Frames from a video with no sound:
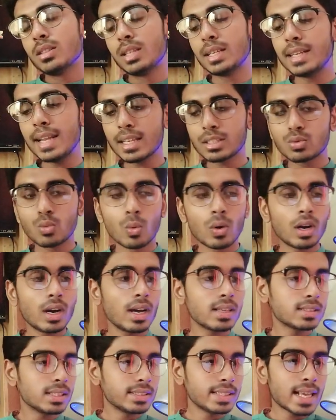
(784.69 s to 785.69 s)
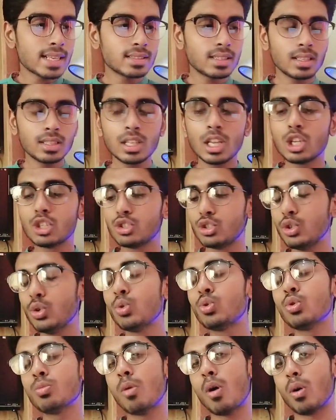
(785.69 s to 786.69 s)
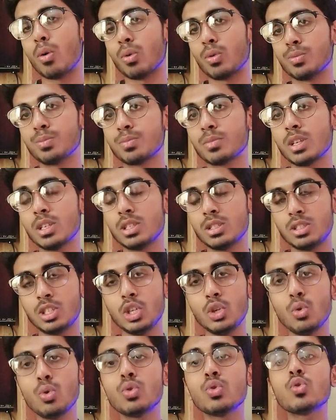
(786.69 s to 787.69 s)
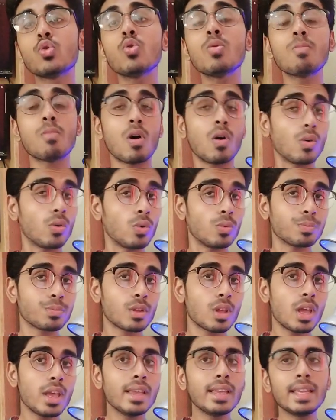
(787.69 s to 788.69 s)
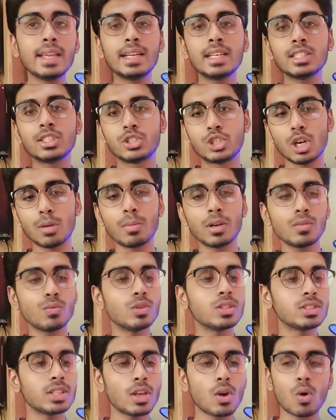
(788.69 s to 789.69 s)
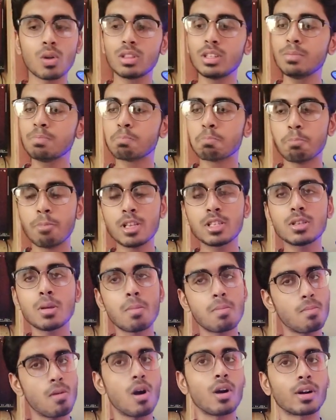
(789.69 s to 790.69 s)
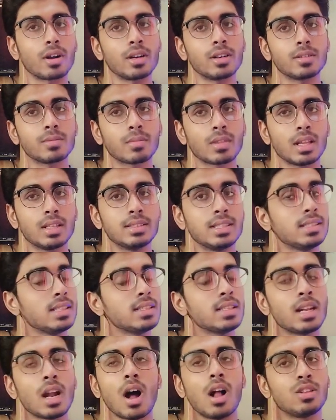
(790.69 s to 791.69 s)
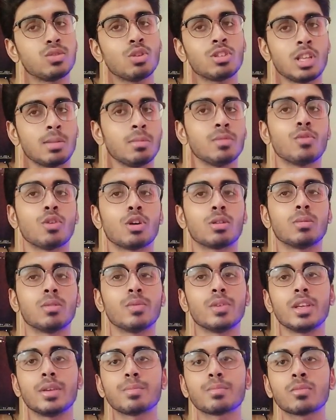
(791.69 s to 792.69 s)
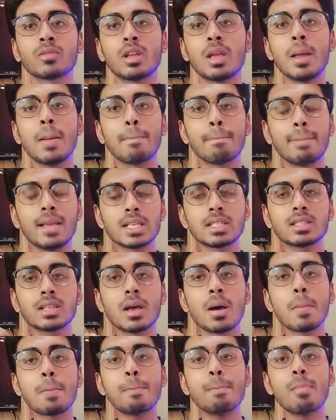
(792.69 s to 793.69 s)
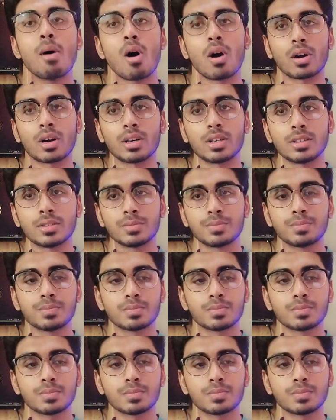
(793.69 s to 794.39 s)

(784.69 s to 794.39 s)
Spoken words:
The next sentence is see you tomorrow. See you tomorrow. In German we say only bis morgen. This is an also semi-formal way. Bis morgen.